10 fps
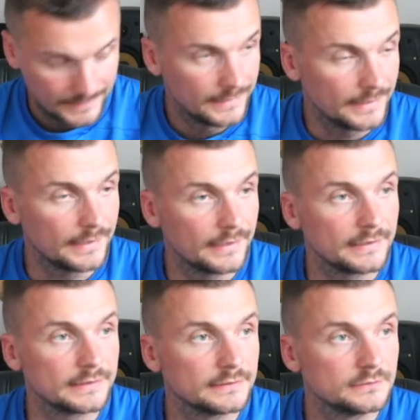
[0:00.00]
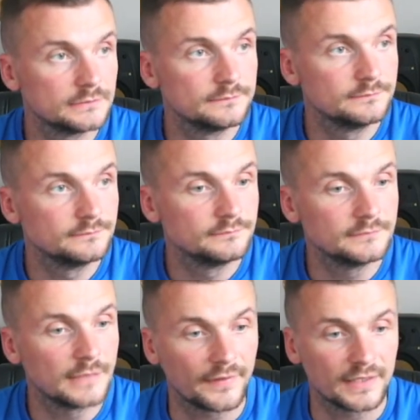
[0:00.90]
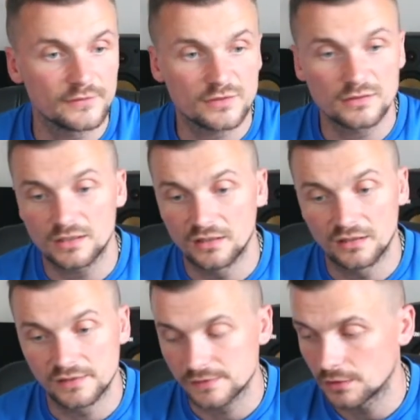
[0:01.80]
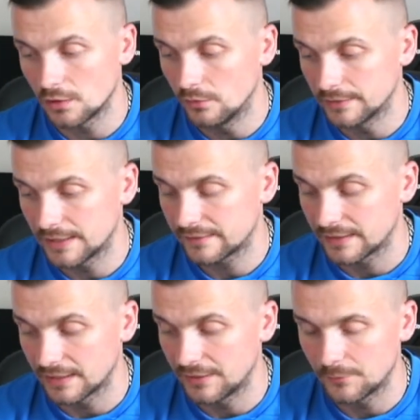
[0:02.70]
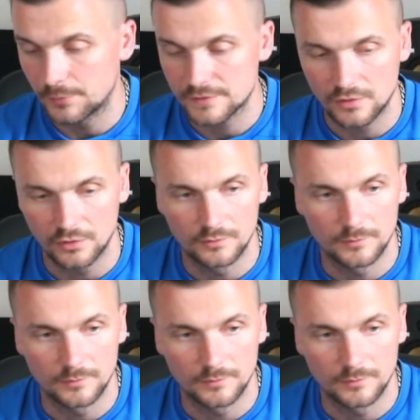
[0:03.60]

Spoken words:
I think if he's going to go, I think he'll end up at Tottenham.